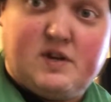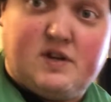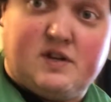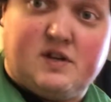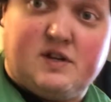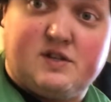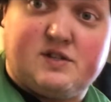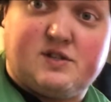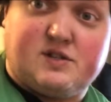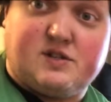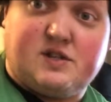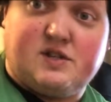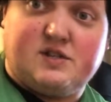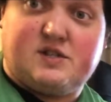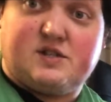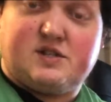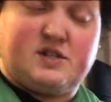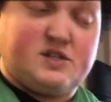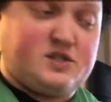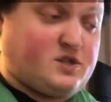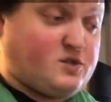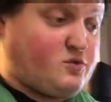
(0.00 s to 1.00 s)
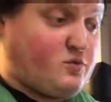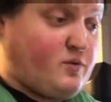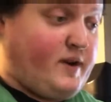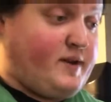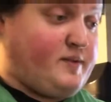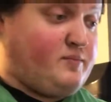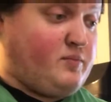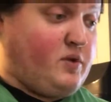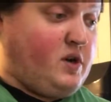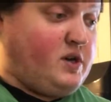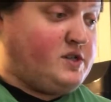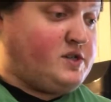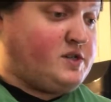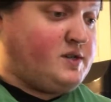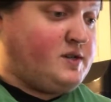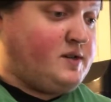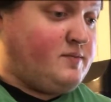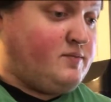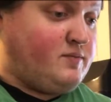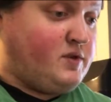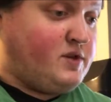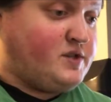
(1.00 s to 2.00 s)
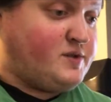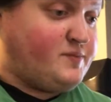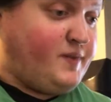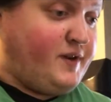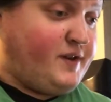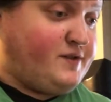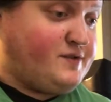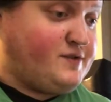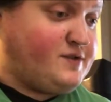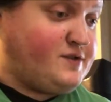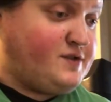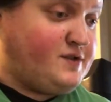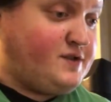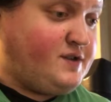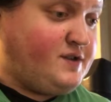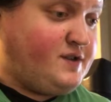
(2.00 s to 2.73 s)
This is Red Bushmills,